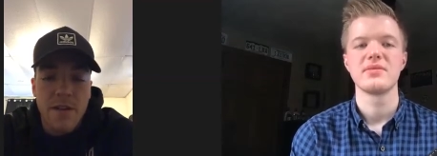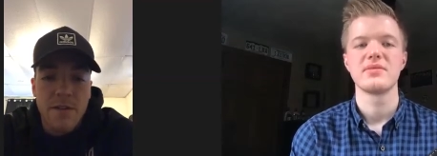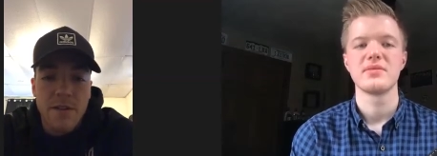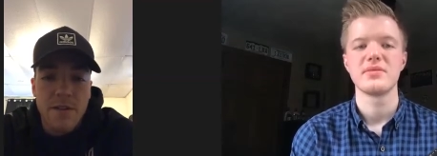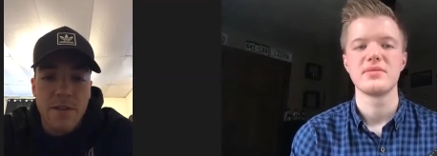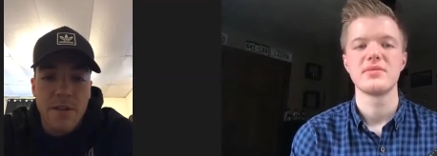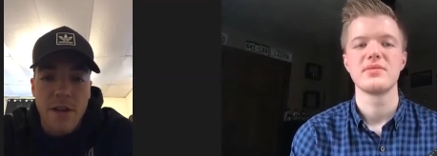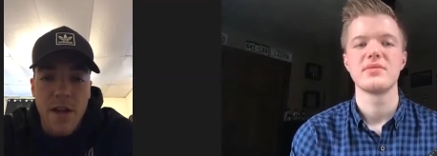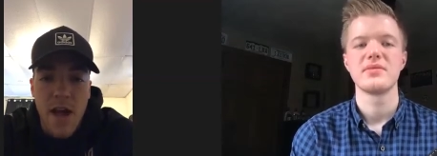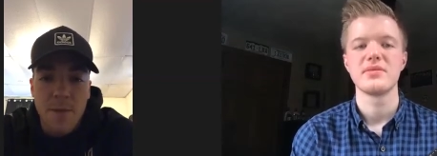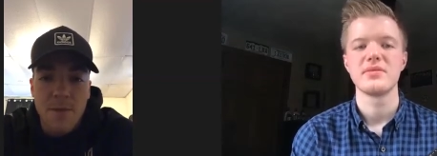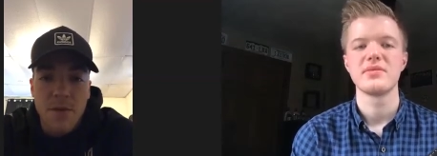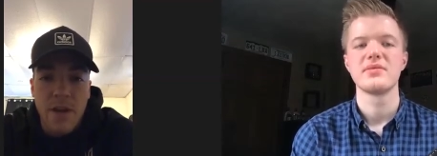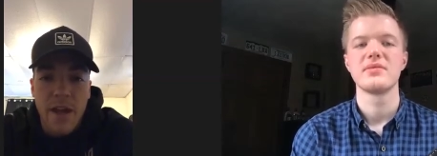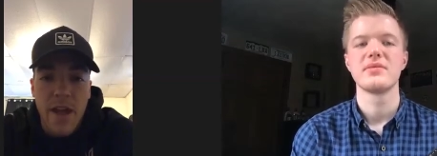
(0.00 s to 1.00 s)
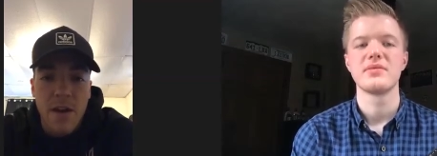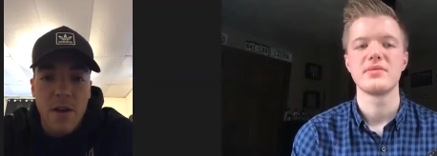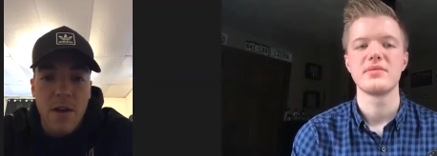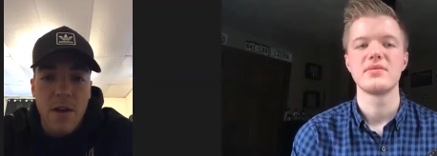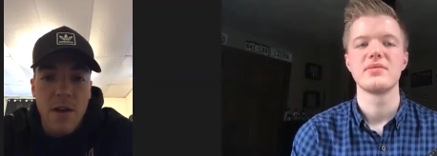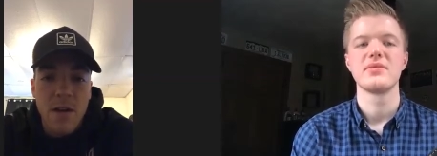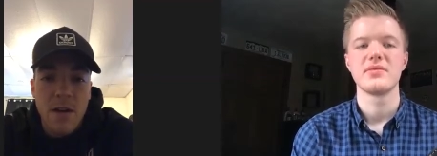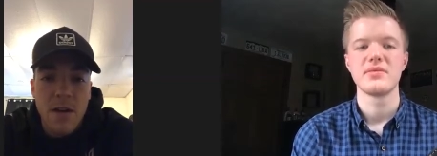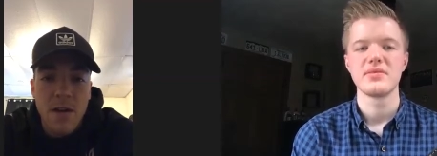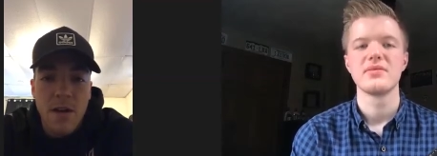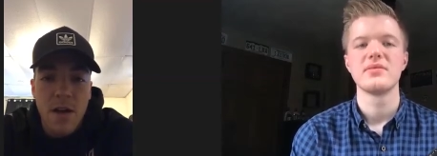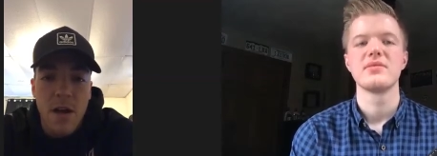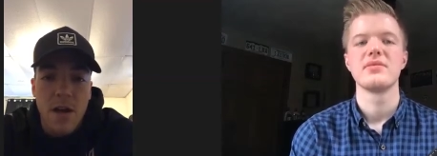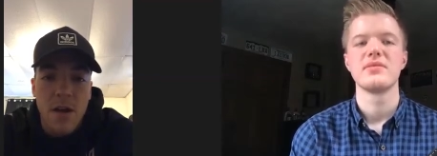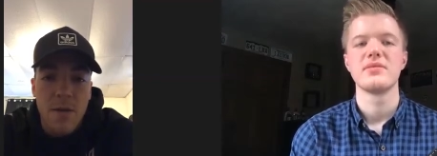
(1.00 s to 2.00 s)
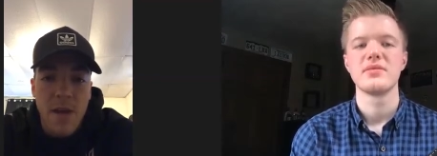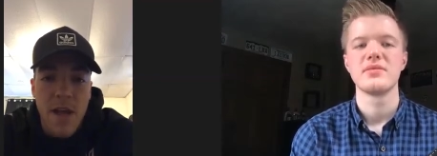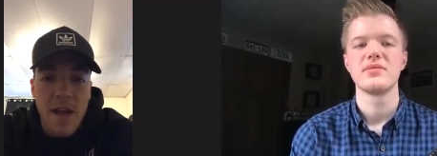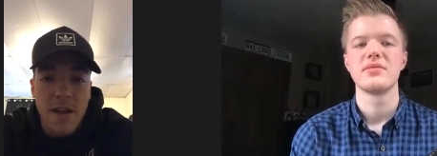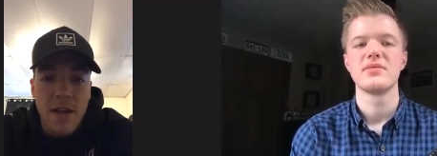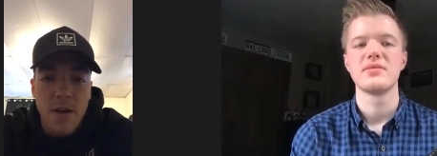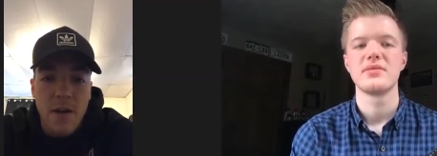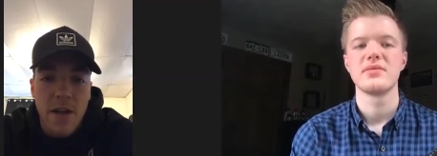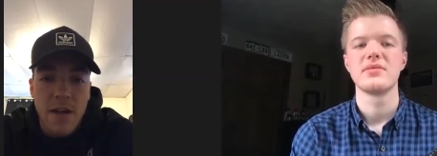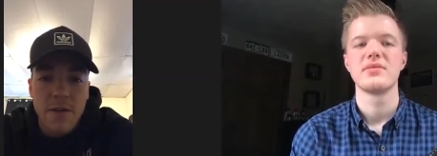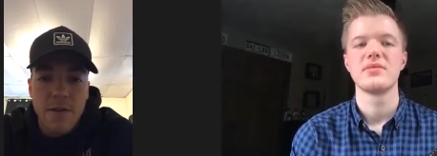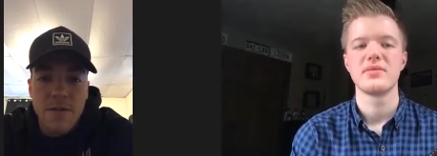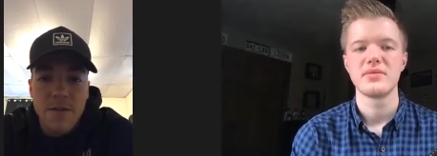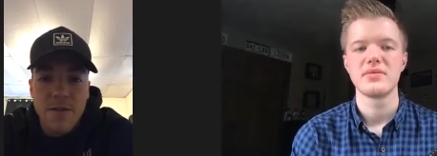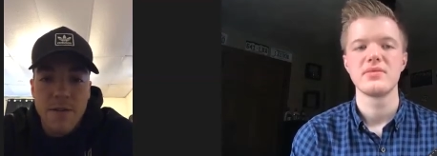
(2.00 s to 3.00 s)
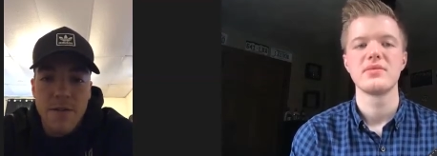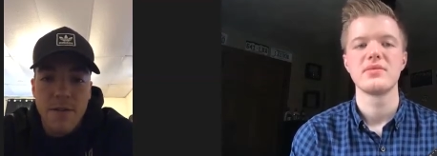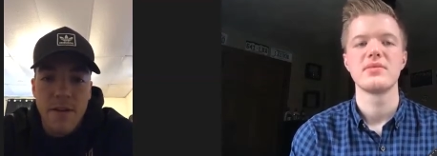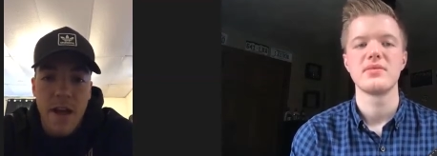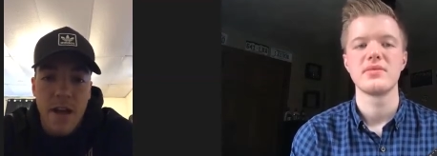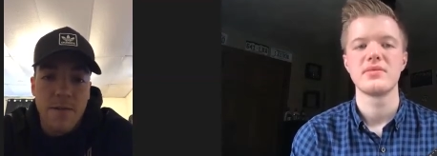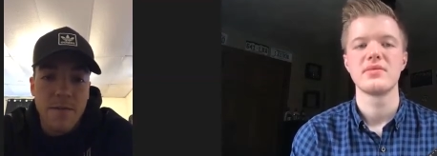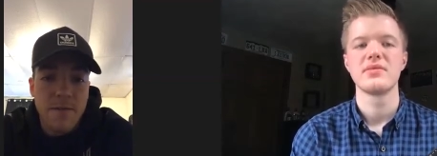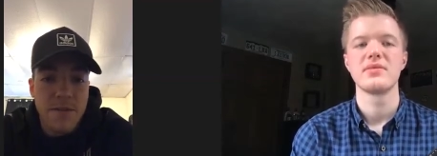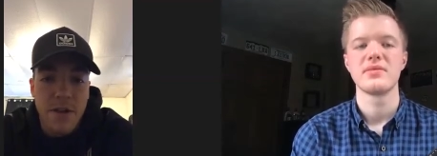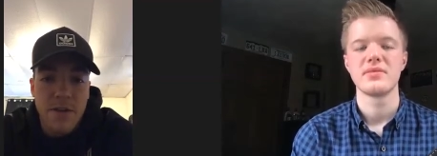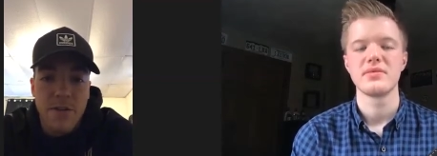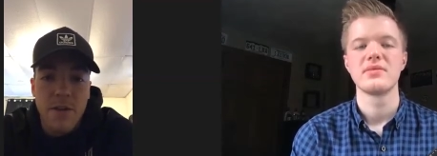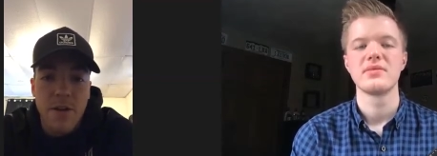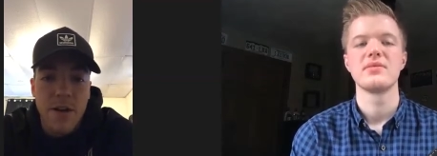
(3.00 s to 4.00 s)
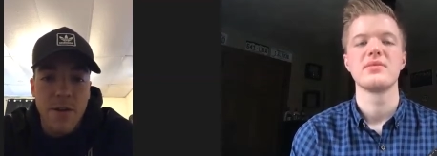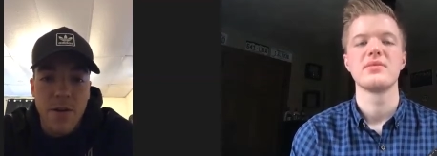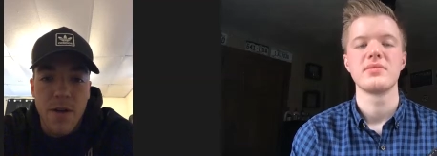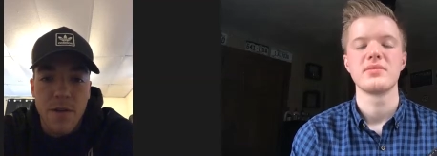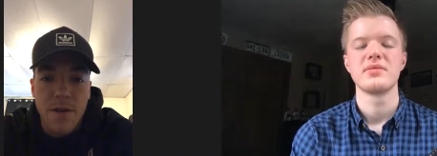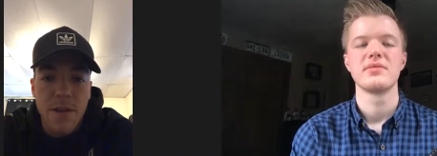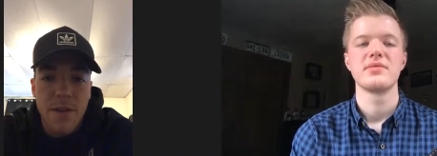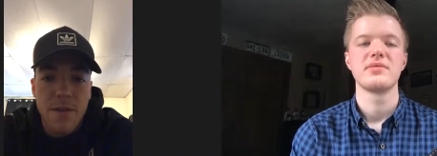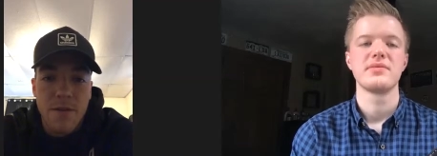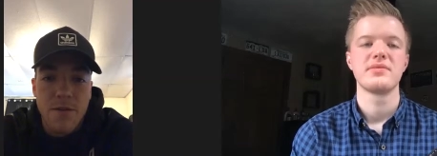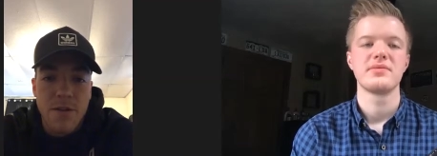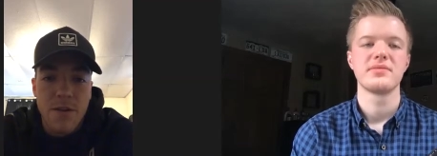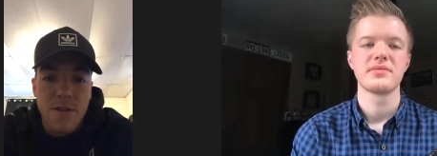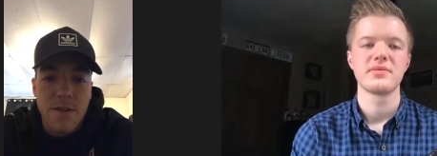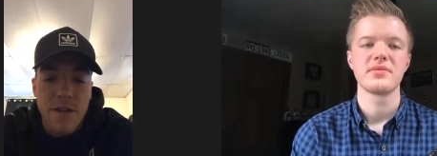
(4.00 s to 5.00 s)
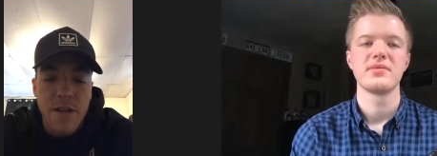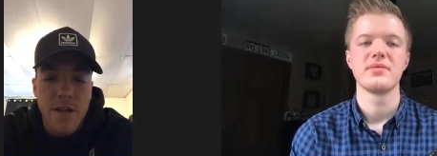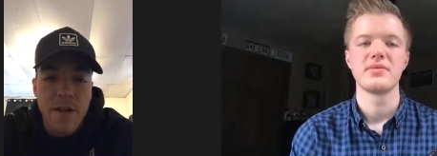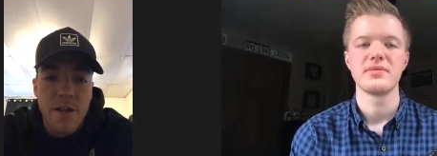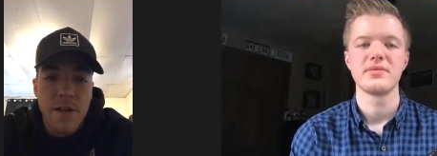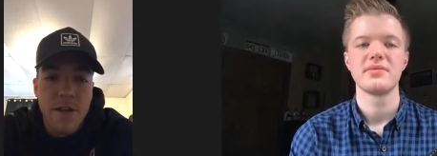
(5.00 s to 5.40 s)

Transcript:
Speaker 1: Obviously, Abdelkader, um, Andy Greene, who's had such a great career with New Jersey,